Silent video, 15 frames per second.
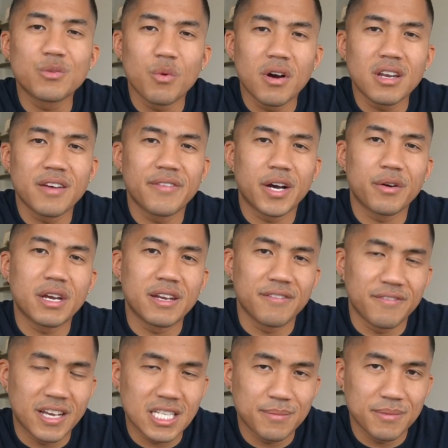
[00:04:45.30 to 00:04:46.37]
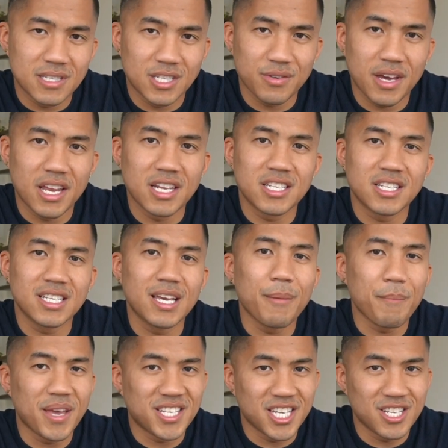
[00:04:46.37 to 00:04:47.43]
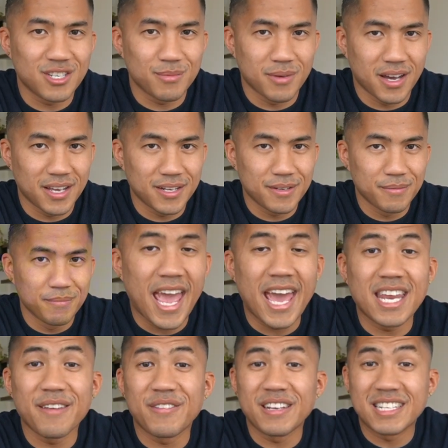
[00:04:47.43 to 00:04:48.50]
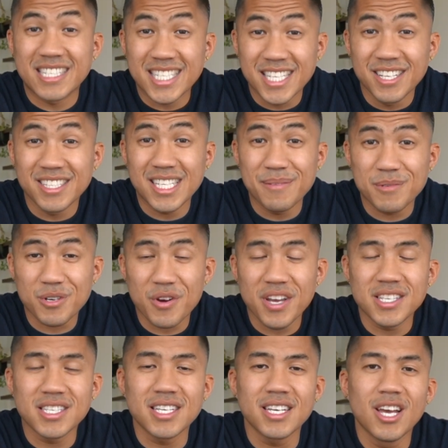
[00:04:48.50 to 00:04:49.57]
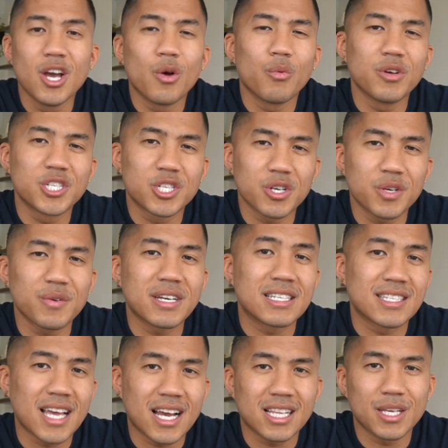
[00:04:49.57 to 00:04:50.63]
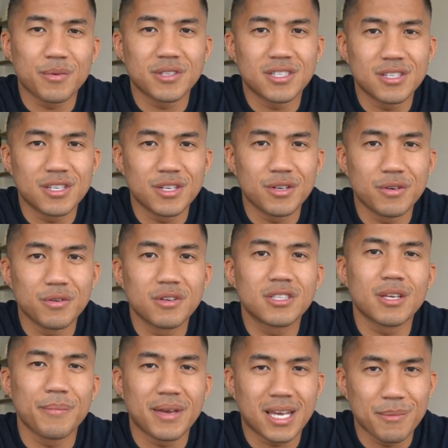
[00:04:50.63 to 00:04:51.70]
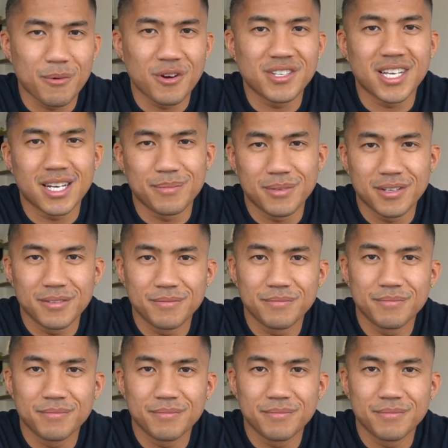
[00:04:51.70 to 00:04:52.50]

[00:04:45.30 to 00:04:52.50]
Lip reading: 1 of our investment strategy may change your mind. And if it still seems crazy, we'll show you exactly what to do to make it more attainable.